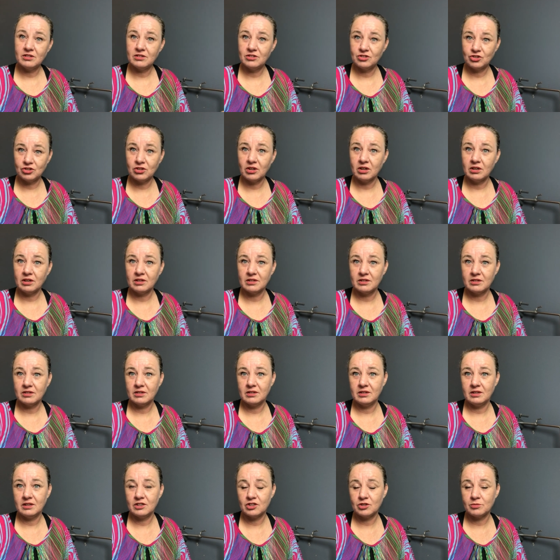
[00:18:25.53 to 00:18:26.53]
start
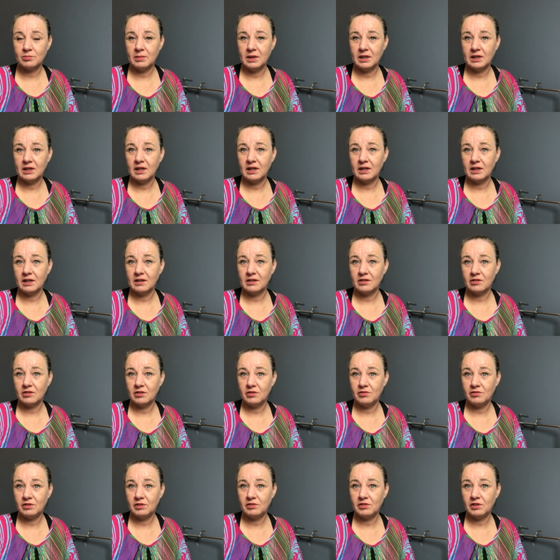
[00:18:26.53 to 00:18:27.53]
is making it
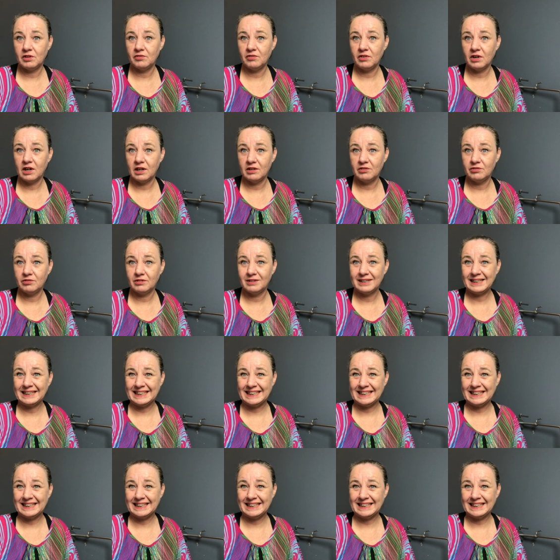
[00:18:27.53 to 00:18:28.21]
55.